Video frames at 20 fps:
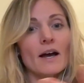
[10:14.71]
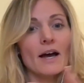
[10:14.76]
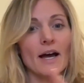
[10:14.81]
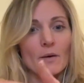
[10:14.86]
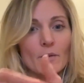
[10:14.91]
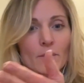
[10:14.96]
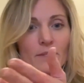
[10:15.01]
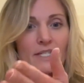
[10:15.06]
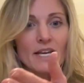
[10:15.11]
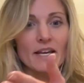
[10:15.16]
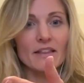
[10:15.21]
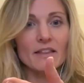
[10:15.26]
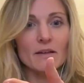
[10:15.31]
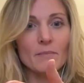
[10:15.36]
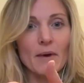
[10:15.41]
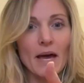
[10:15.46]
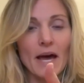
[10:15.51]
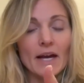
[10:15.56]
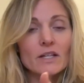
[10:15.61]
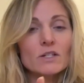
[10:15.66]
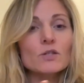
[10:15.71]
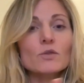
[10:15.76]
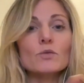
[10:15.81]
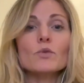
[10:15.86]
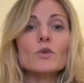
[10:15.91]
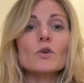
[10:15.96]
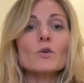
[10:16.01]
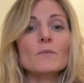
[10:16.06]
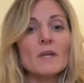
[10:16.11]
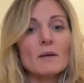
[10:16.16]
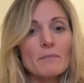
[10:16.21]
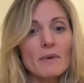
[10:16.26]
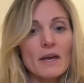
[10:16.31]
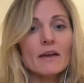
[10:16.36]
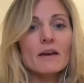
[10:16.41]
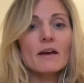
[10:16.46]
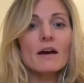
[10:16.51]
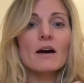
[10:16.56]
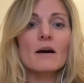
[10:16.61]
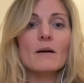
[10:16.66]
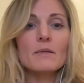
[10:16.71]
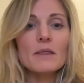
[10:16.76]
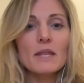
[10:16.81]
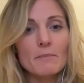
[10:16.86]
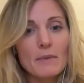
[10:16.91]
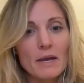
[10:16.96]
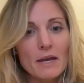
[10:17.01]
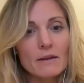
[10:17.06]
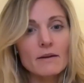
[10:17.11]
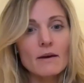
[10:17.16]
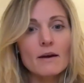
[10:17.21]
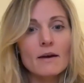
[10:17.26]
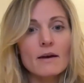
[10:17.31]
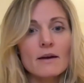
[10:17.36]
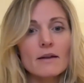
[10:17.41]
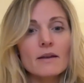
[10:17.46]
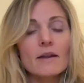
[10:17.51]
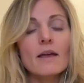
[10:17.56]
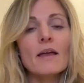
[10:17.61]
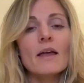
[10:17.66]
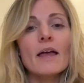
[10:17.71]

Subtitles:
I would take them back into the room. They may come, they may not.